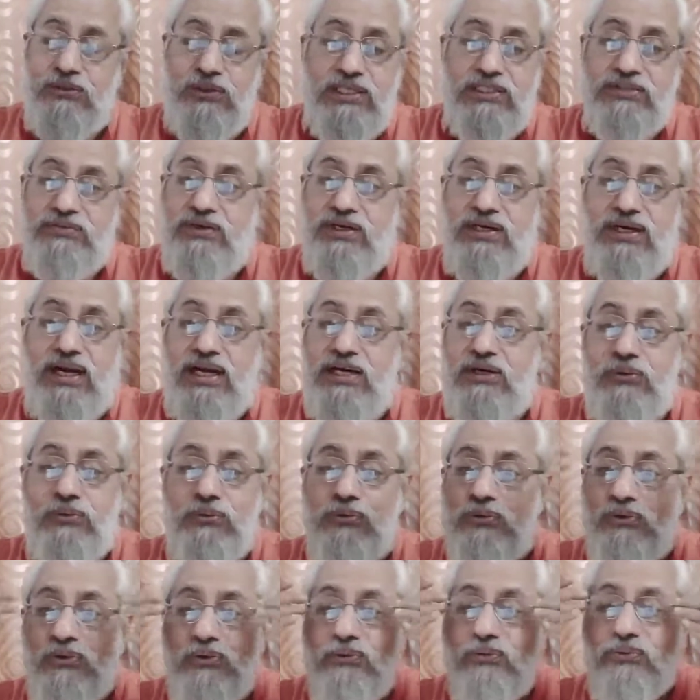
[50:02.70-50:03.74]
today's world, I
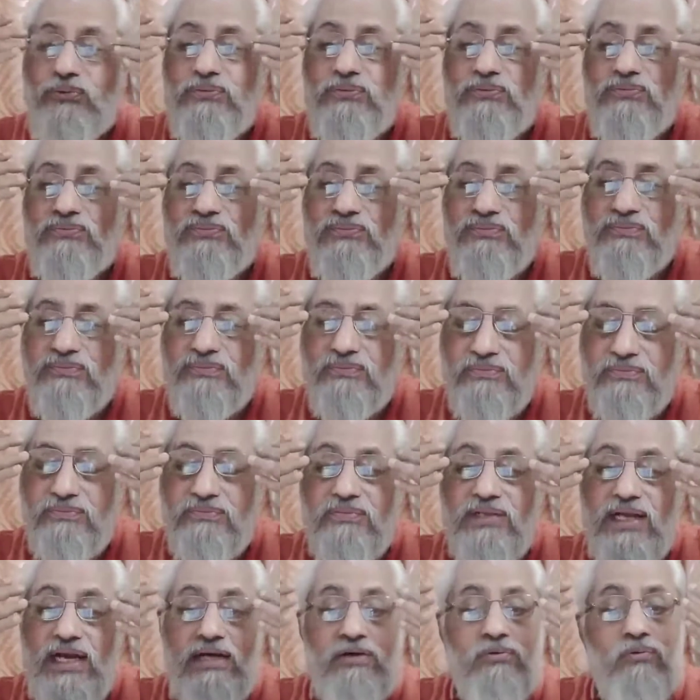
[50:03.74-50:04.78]
don't know.
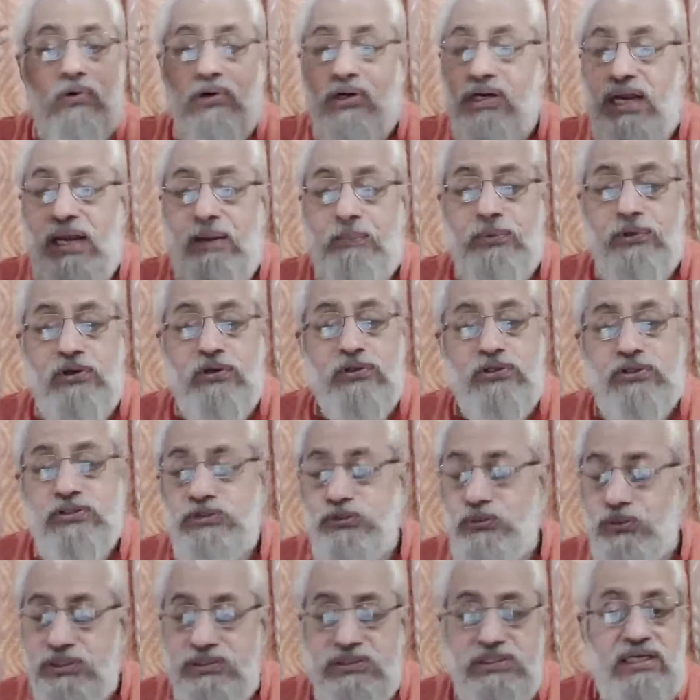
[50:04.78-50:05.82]
And what will happen to the
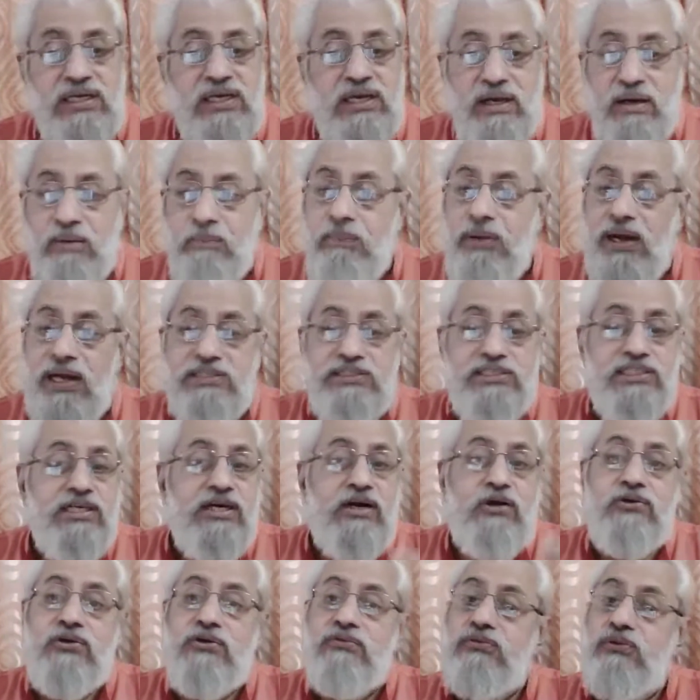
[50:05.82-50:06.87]
students
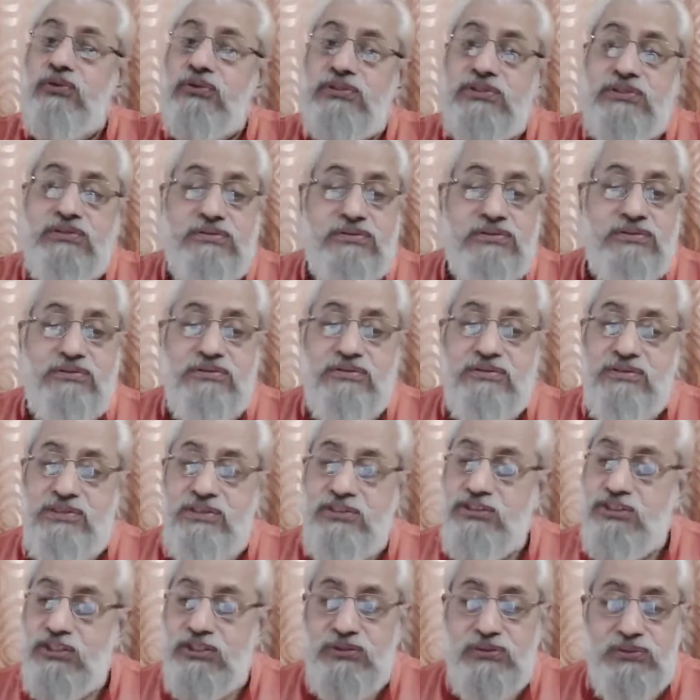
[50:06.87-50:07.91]
passing out of those
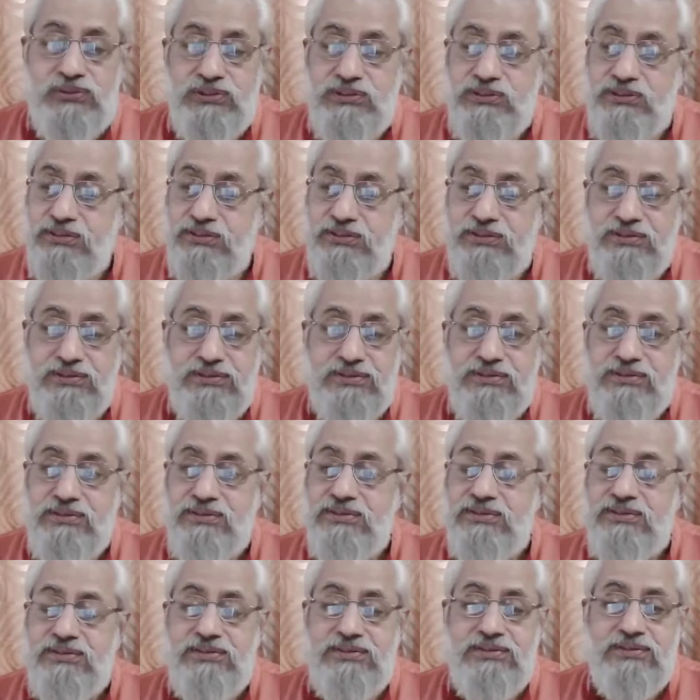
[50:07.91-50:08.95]
institutions?
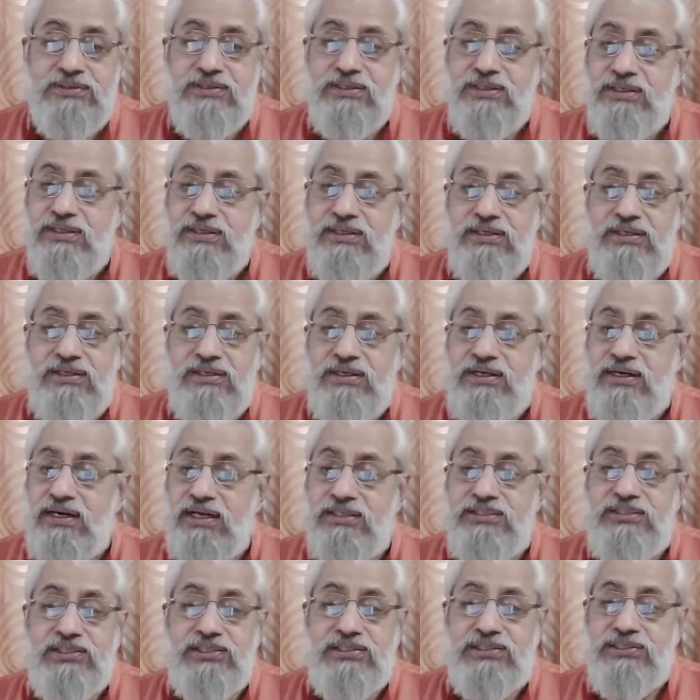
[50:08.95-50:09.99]

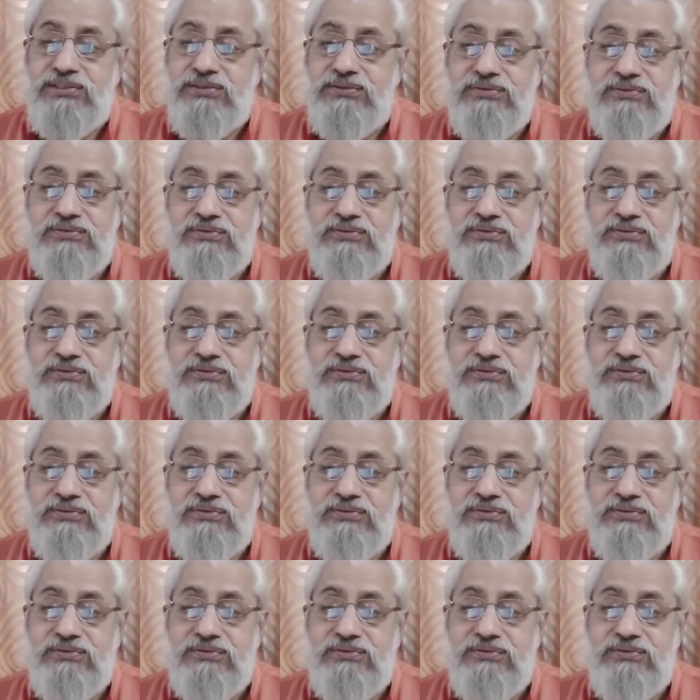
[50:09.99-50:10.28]
tragic.